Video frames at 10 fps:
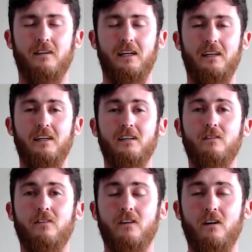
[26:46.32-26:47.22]
connect
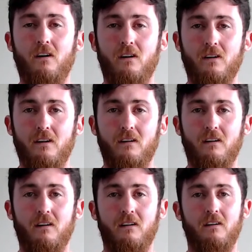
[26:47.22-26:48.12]
with God,
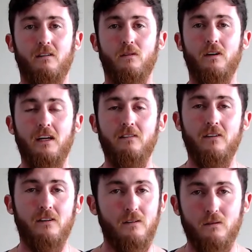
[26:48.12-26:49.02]

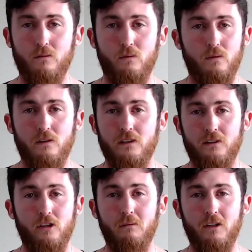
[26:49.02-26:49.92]
whatever
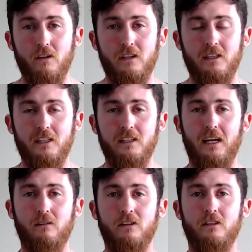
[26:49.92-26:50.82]
terminology,
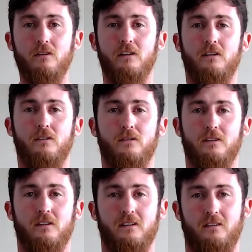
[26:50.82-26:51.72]
language you want to
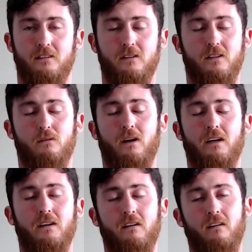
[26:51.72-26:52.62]
use. It's only
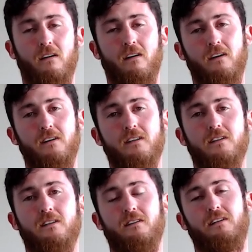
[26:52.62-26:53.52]
one,
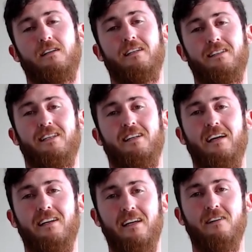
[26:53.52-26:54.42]
and then it's
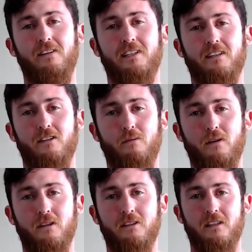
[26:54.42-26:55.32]
in every single
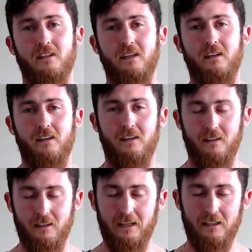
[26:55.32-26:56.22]
person
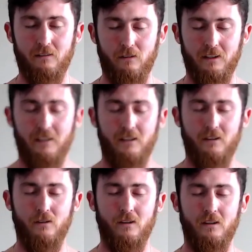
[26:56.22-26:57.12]
laying within
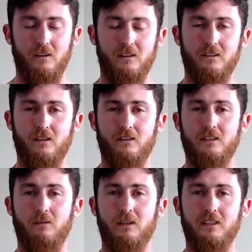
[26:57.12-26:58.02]
you. It's not
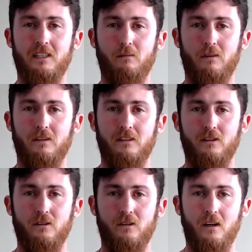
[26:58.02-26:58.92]
something separate to
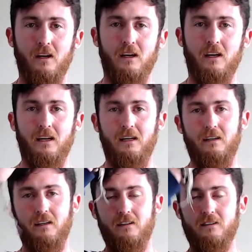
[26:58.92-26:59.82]
you. He
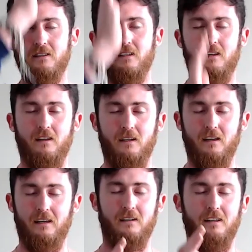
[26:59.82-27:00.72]
is,
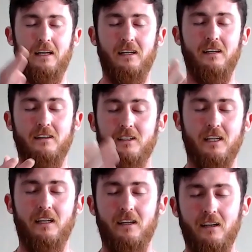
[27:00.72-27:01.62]
he,
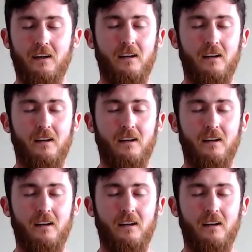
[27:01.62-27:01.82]
she,